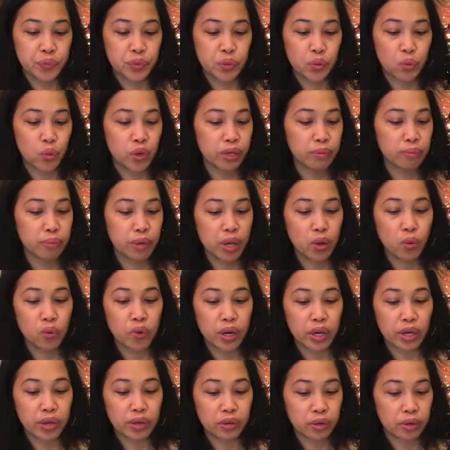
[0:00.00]
by
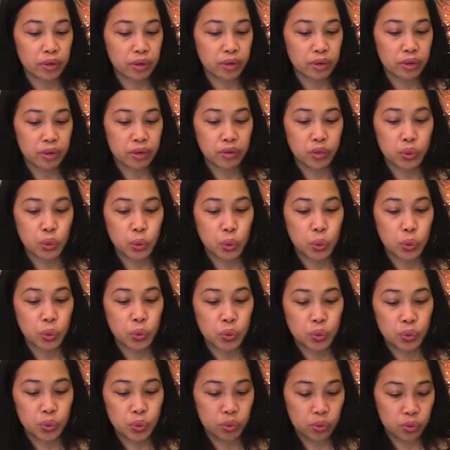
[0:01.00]
one, or
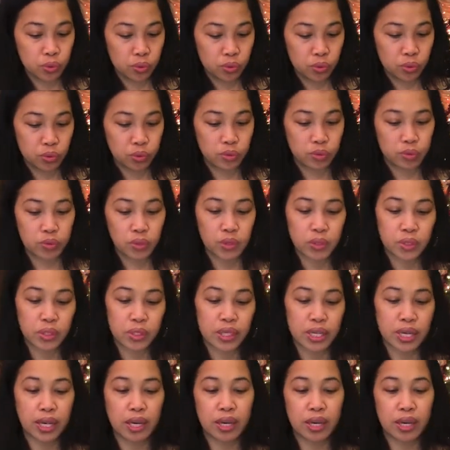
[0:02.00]
because